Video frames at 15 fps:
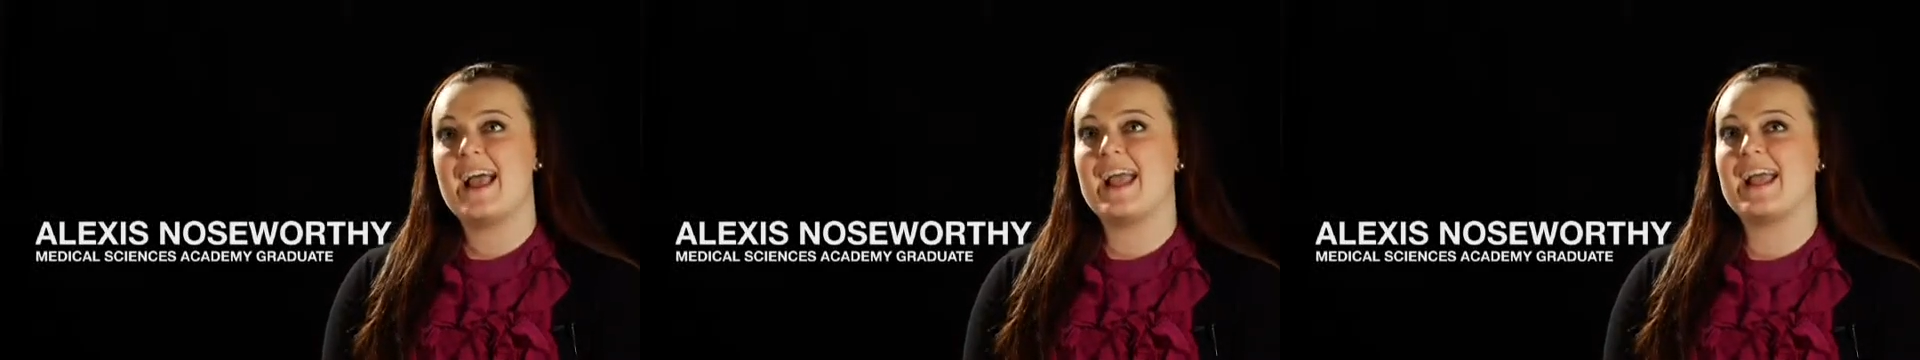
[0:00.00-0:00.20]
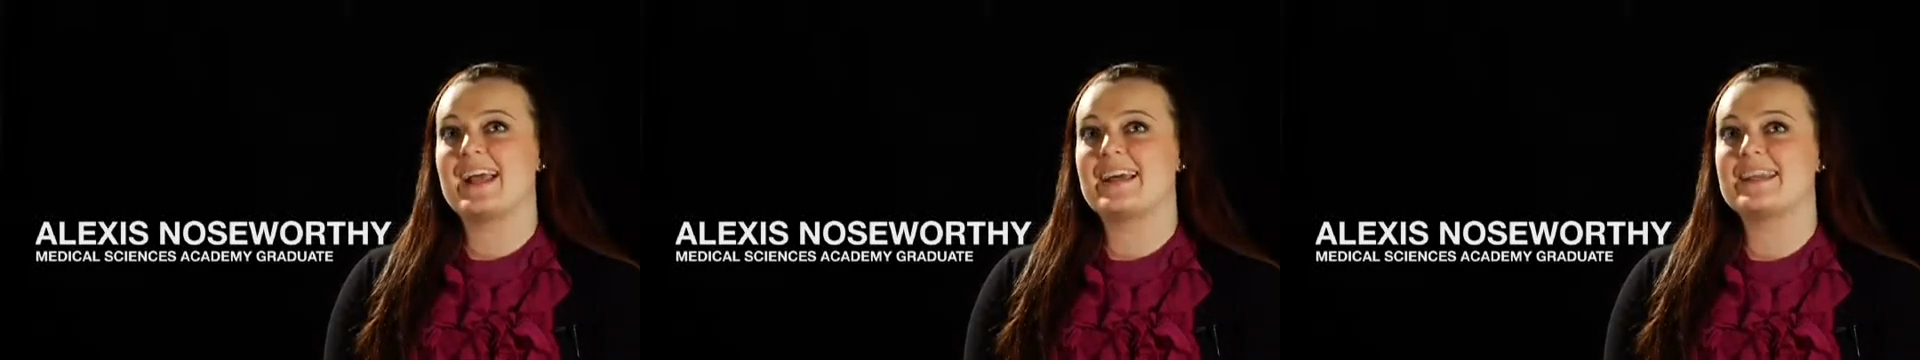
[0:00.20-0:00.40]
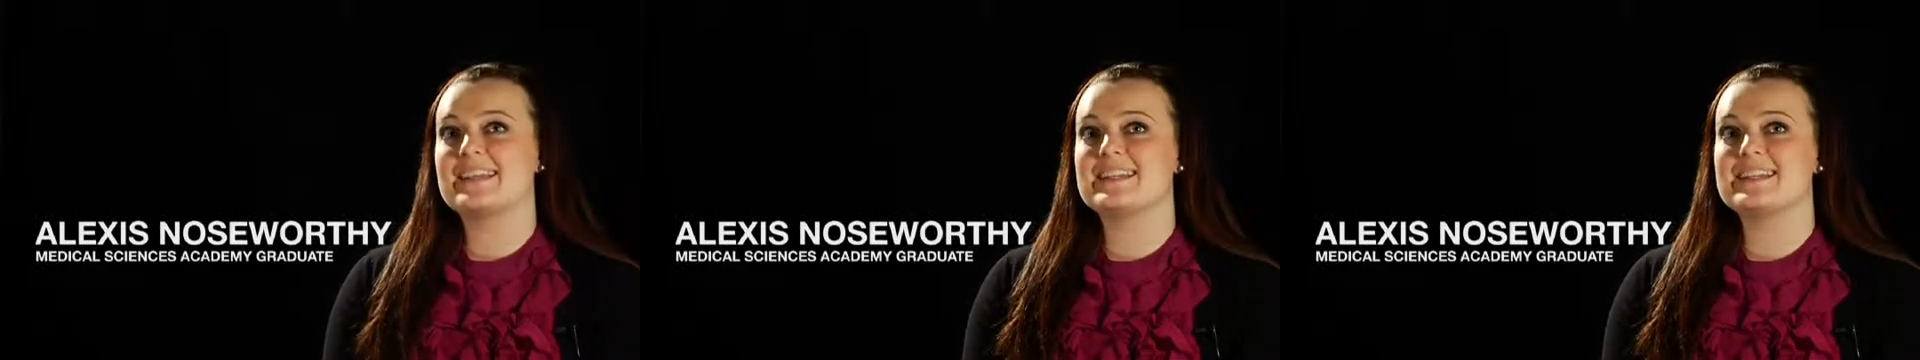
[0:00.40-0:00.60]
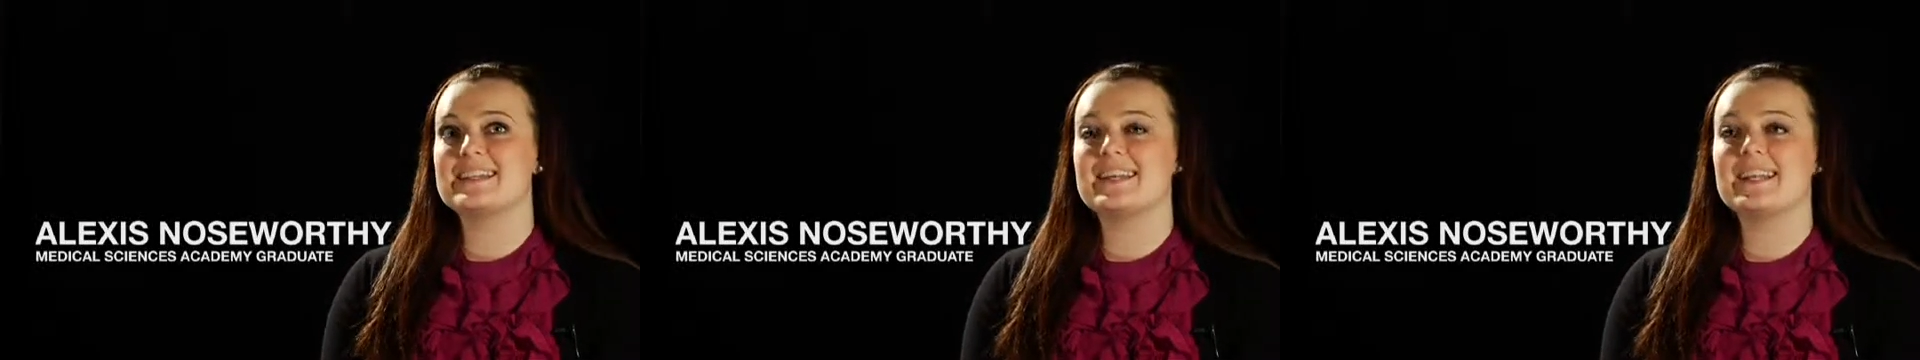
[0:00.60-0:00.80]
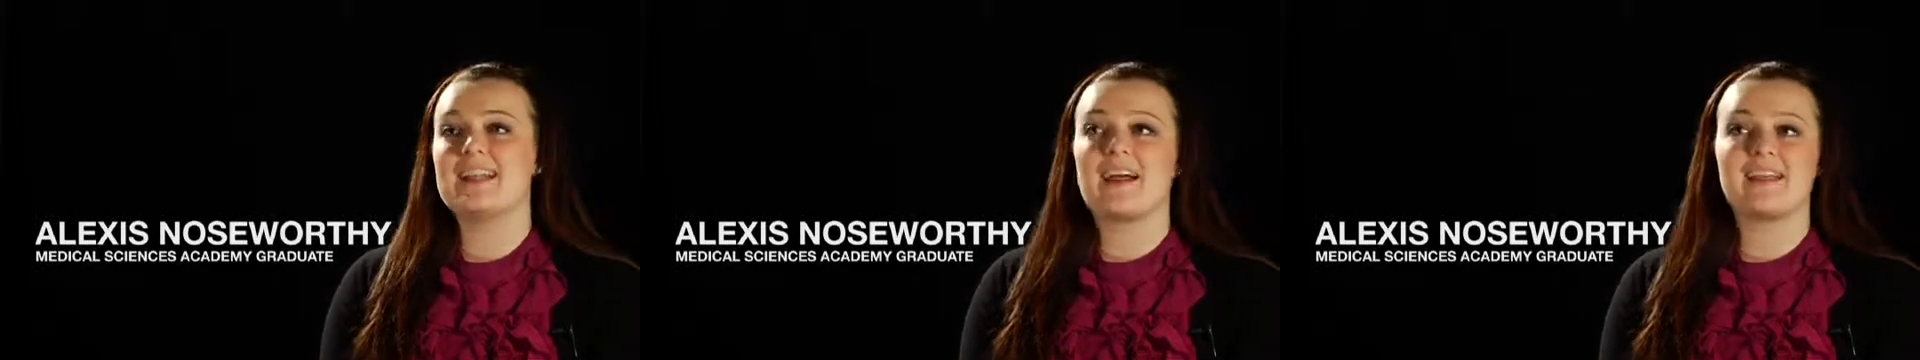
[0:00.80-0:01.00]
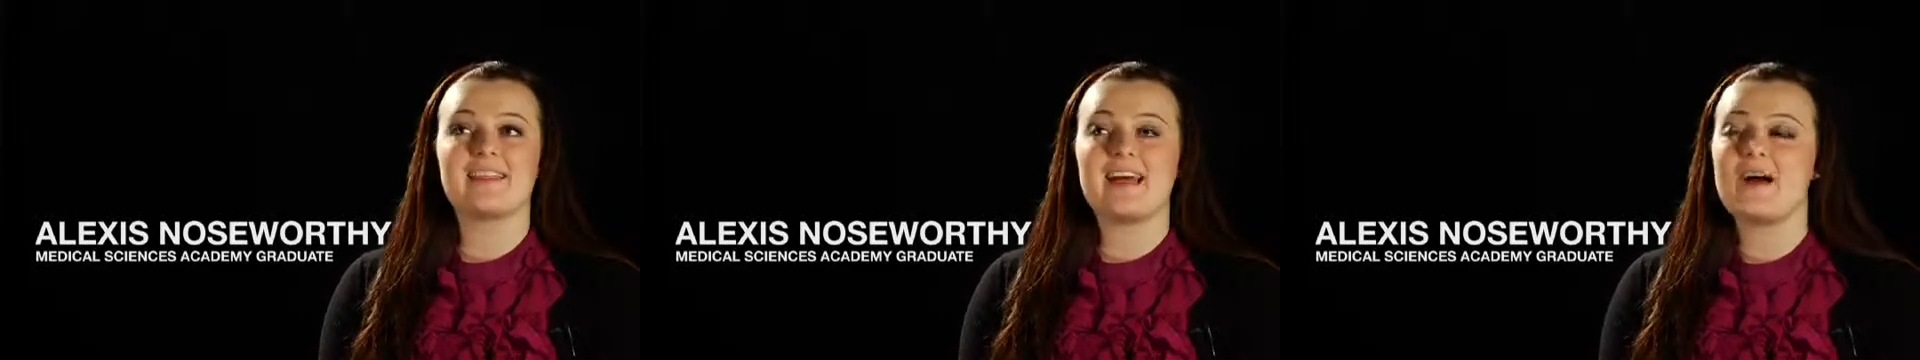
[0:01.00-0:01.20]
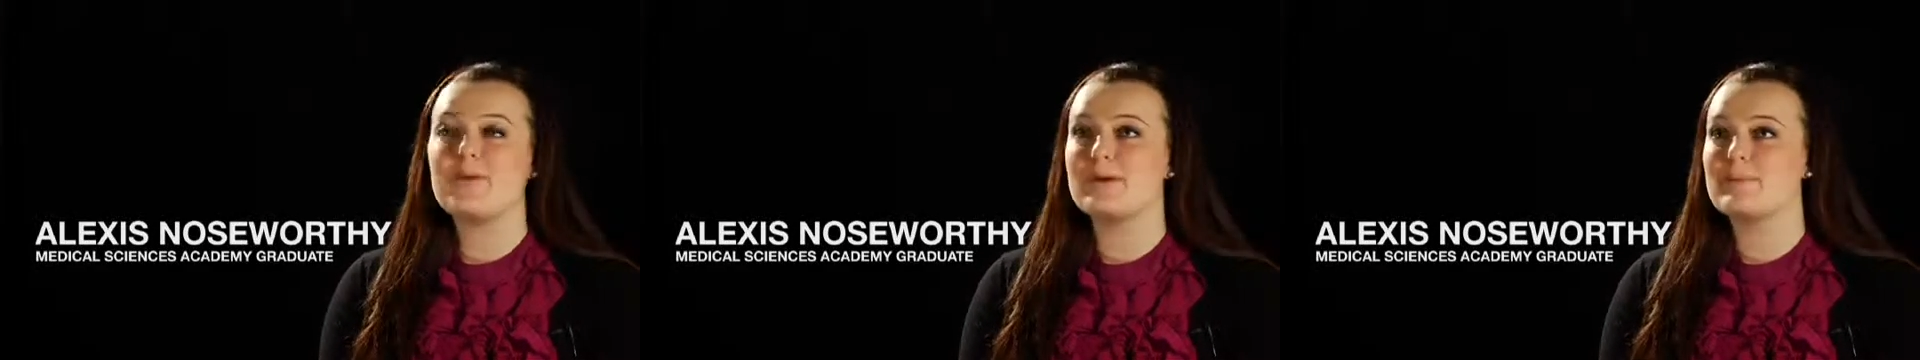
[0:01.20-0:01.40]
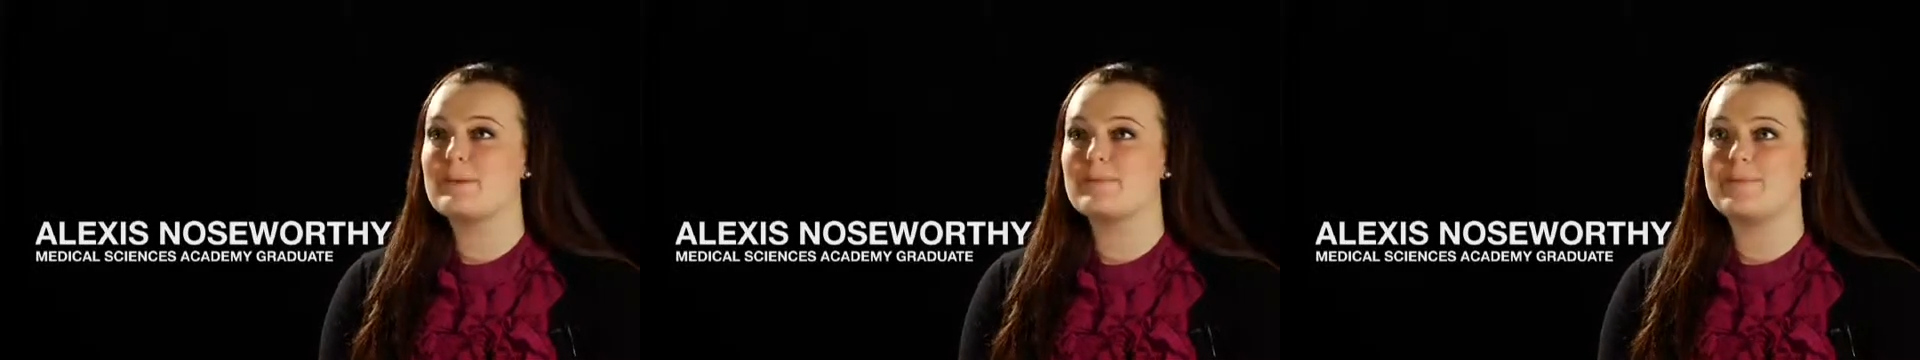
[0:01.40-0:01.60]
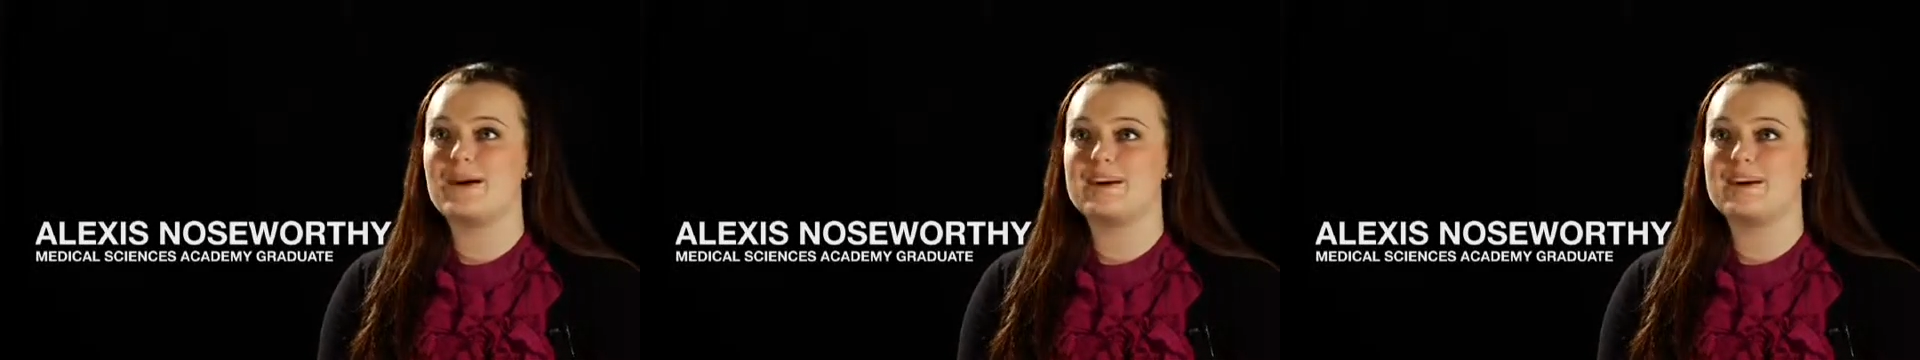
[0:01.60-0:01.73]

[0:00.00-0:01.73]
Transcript: and none of that would have been